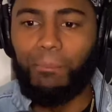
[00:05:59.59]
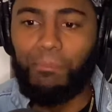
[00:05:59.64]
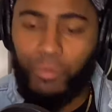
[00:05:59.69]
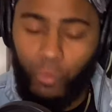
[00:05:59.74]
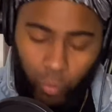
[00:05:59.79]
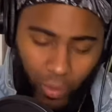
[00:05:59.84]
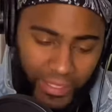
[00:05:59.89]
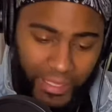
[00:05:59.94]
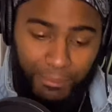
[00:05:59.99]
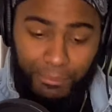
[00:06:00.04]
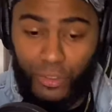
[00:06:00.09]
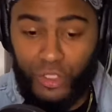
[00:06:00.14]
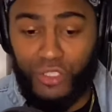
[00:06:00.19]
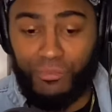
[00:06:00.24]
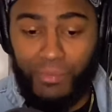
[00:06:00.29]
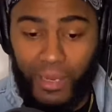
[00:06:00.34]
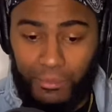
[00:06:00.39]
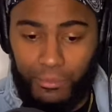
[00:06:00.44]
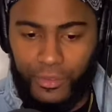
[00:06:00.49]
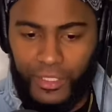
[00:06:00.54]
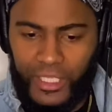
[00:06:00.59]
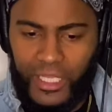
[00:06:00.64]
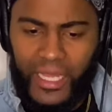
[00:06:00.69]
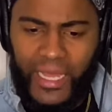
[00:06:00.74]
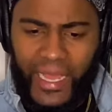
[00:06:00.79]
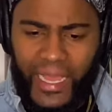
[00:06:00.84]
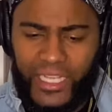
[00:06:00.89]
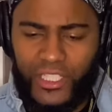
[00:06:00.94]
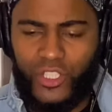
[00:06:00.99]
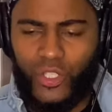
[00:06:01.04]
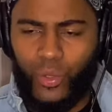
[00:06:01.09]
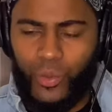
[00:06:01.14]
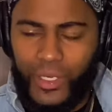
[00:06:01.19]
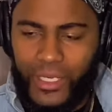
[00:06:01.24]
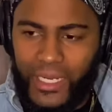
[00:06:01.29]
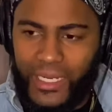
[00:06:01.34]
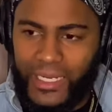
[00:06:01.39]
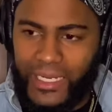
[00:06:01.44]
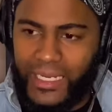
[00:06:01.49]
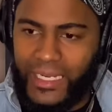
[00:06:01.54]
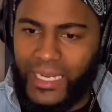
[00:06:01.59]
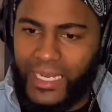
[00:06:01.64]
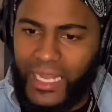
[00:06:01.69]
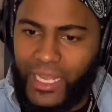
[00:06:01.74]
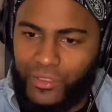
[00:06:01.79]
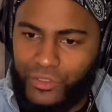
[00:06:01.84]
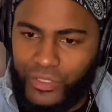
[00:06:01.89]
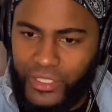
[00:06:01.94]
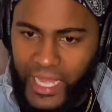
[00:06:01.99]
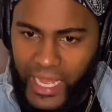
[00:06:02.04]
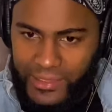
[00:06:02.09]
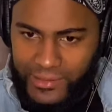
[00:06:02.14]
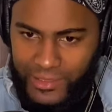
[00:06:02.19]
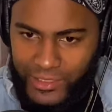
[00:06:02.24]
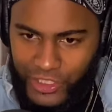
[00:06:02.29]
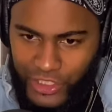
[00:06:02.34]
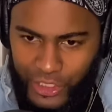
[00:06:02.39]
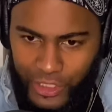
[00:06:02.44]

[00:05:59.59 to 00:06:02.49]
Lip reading: one, it builds memory, and two, it allows you guys to share